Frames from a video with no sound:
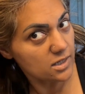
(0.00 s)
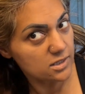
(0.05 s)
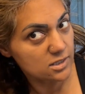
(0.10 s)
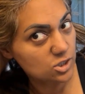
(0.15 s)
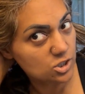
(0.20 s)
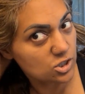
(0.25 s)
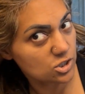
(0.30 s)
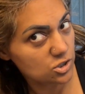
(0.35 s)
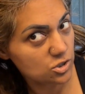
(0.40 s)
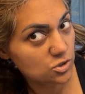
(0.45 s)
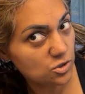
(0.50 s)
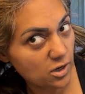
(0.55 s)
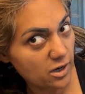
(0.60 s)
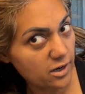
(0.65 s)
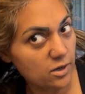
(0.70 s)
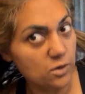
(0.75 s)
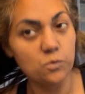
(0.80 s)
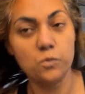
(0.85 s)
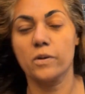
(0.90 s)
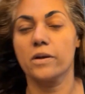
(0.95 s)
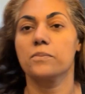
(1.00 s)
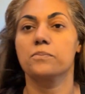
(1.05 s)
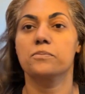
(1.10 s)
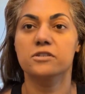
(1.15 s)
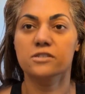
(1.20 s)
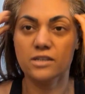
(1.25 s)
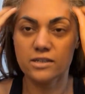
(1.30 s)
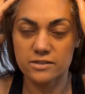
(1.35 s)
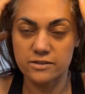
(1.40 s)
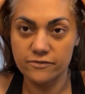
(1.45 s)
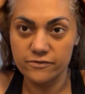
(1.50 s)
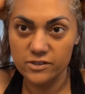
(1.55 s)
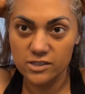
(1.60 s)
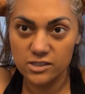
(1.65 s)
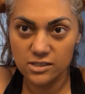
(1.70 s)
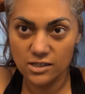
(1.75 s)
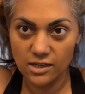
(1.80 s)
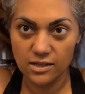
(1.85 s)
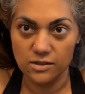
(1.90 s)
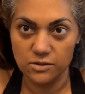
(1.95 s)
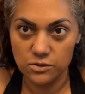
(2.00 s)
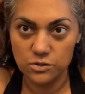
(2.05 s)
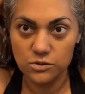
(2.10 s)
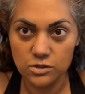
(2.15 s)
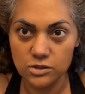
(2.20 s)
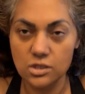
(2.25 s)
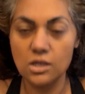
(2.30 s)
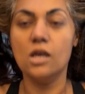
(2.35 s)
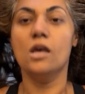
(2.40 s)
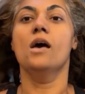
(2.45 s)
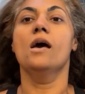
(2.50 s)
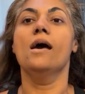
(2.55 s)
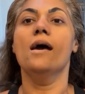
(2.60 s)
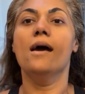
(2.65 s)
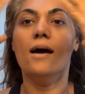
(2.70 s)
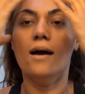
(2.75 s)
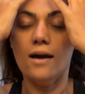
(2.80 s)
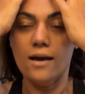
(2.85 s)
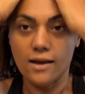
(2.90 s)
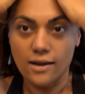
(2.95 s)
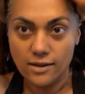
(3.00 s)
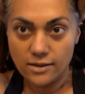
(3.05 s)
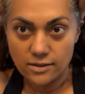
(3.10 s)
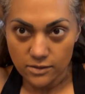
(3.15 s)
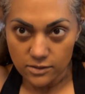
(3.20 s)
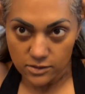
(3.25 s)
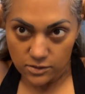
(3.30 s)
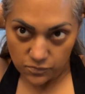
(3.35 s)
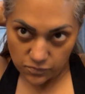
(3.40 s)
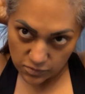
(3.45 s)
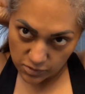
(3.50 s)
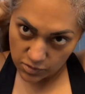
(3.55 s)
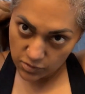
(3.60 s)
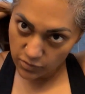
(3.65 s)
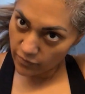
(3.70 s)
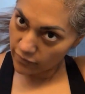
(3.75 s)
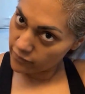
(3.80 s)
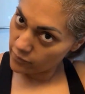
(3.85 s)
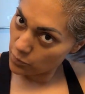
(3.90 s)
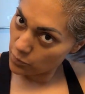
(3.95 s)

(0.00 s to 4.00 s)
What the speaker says: just try and wear protective styles and reserve the